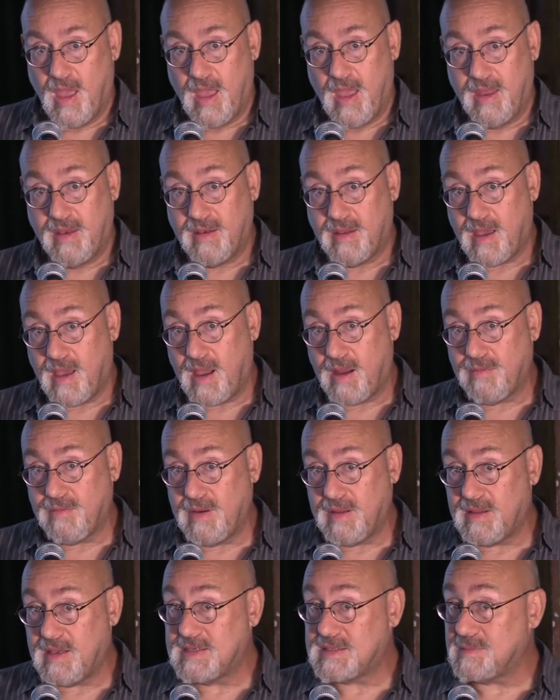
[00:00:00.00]
And I
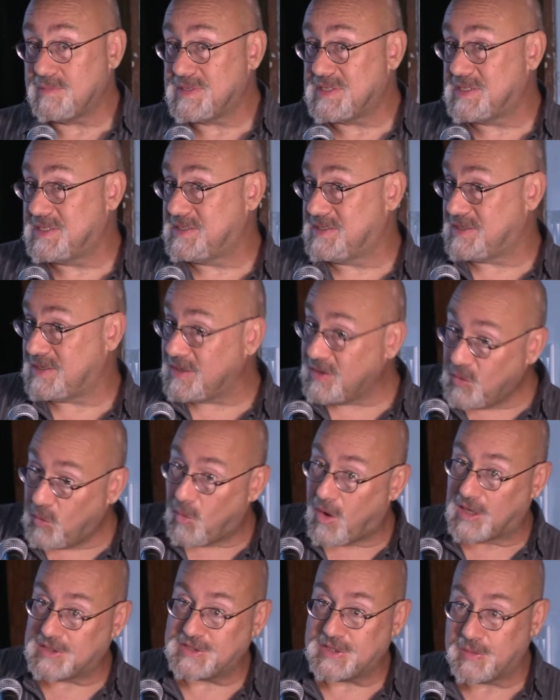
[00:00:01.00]
realized I'm still
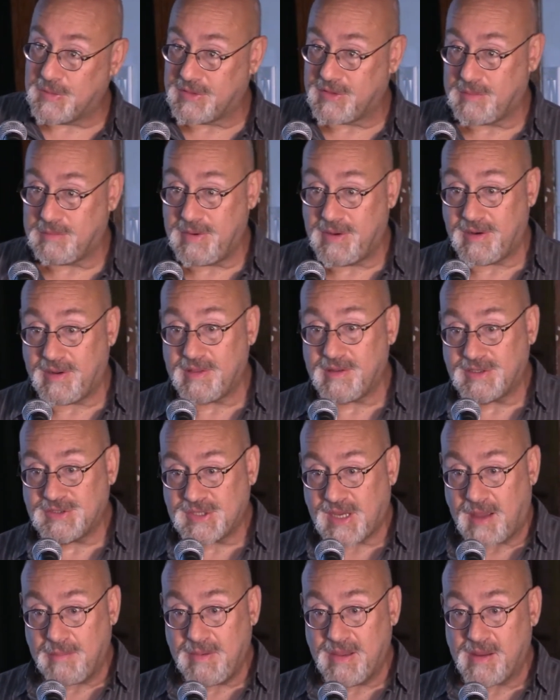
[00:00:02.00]
watching what they're putting in their
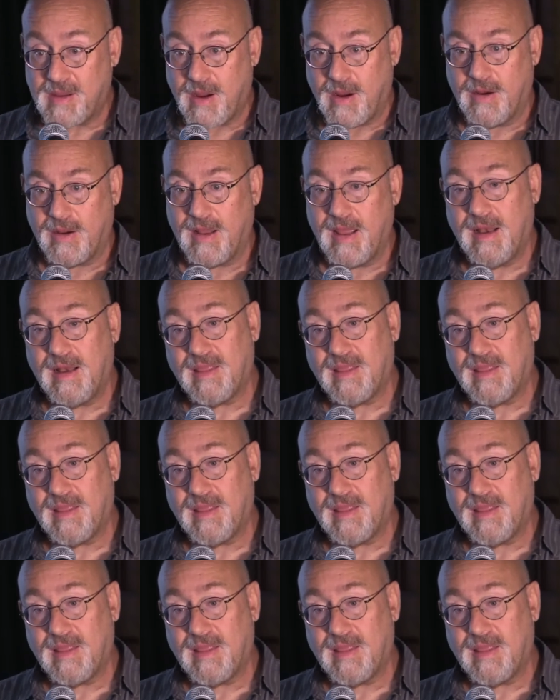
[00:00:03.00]
shopping cart.